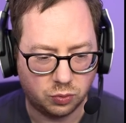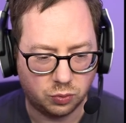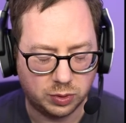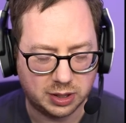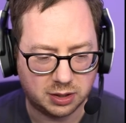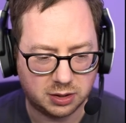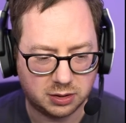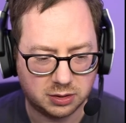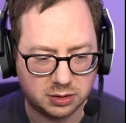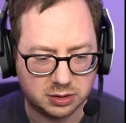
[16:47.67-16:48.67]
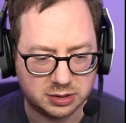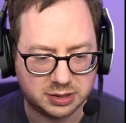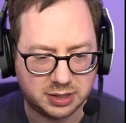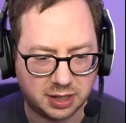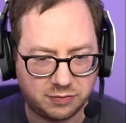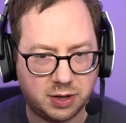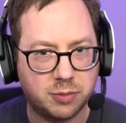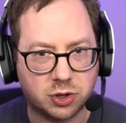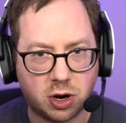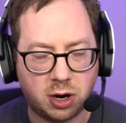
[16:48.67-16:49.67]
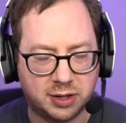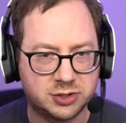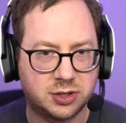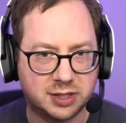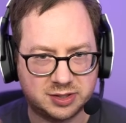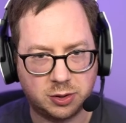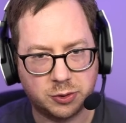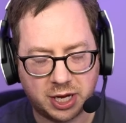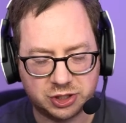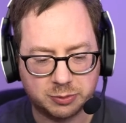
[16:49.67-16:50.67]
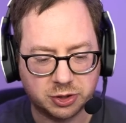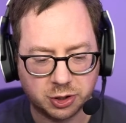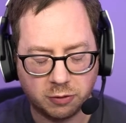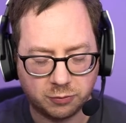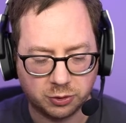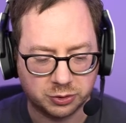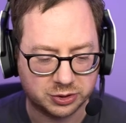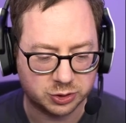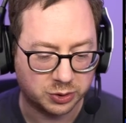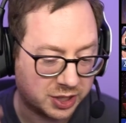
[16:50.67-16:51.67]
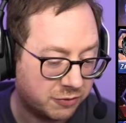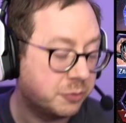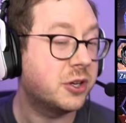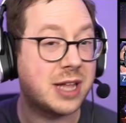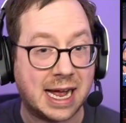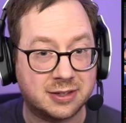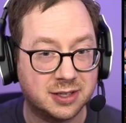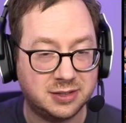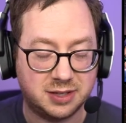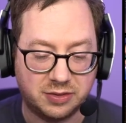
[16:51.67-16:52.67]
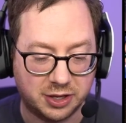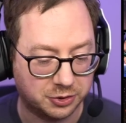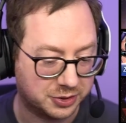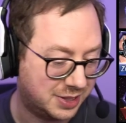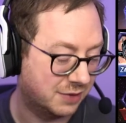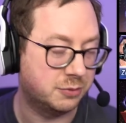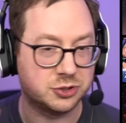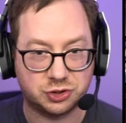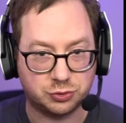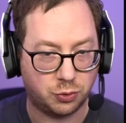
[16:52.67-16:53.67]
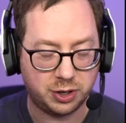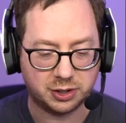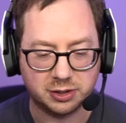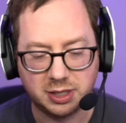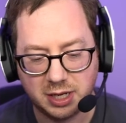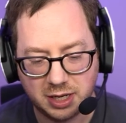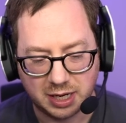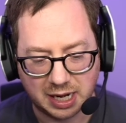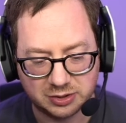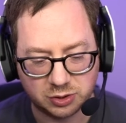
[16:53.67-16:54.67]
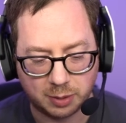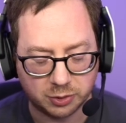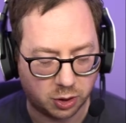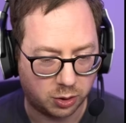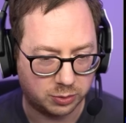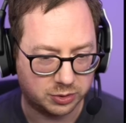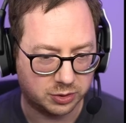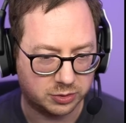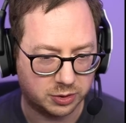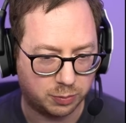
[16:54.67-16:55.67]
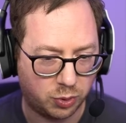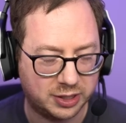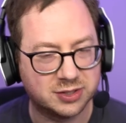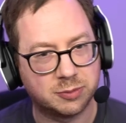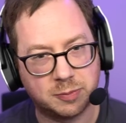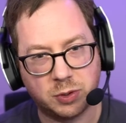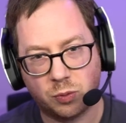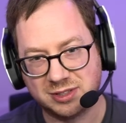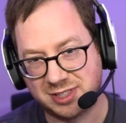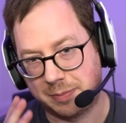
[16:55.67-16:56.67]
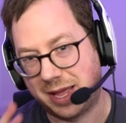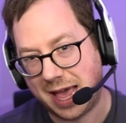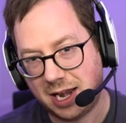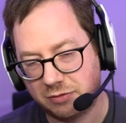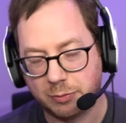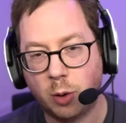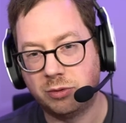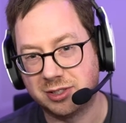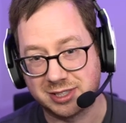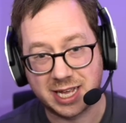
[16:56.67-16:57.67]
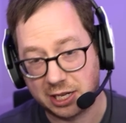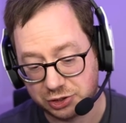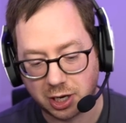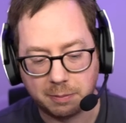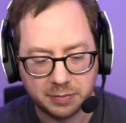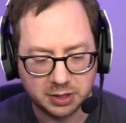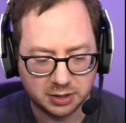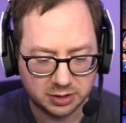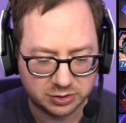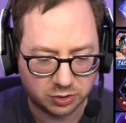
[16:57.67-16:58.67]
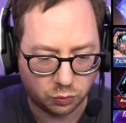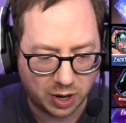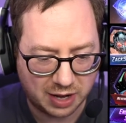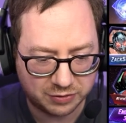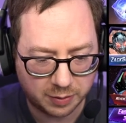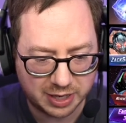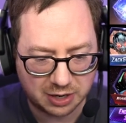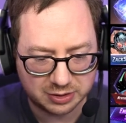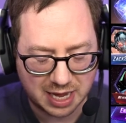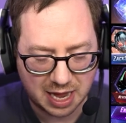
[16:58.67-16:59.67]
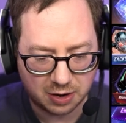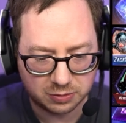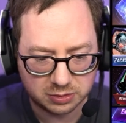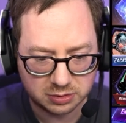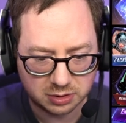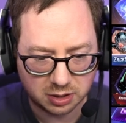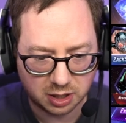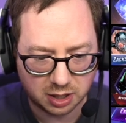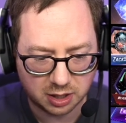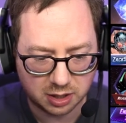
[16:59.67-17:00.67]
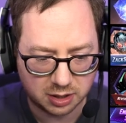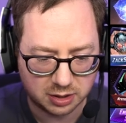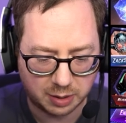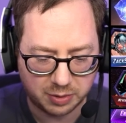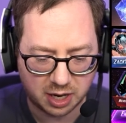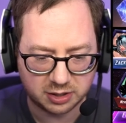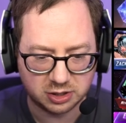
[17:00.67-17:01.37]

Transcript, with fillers: will give him a car. That's that's the location I'm going to go for. It'll, so give him Galactus, and then it'll give him Destroyer. And so I'm the the point is I'm going to be one step ahead of him. Hopefully he doesn't catch up. So Wave coming out now. Uh, I'm not going to